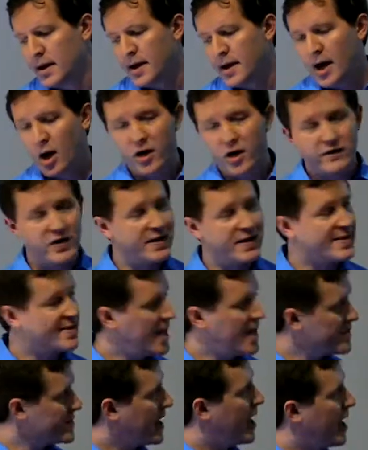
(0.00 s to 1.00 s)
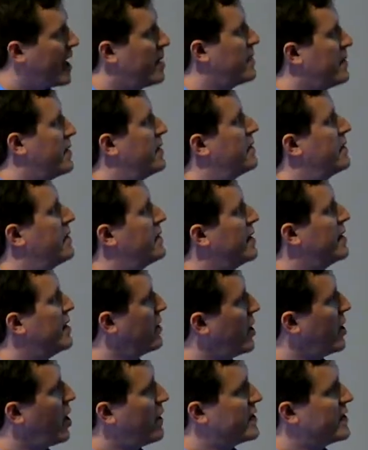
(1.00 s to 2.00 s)
However, at the same time,
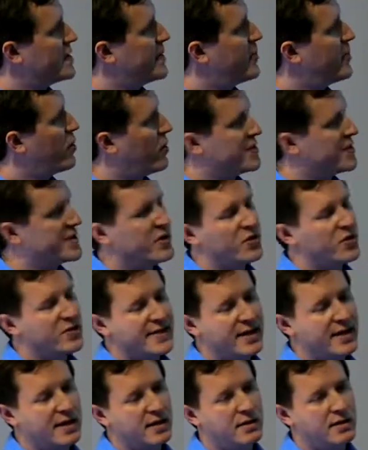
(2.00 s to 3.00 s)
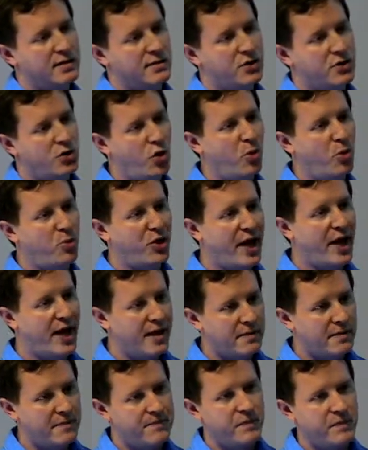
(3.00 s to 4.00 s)
nearly all of these people are also using Google
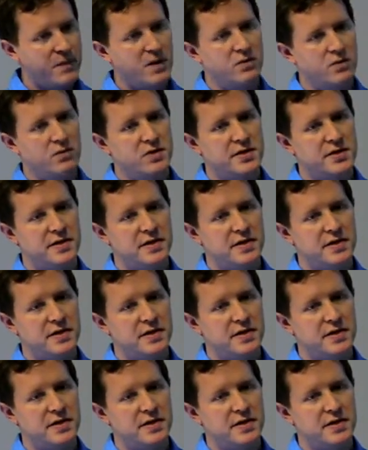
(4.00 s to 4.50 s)
Play, which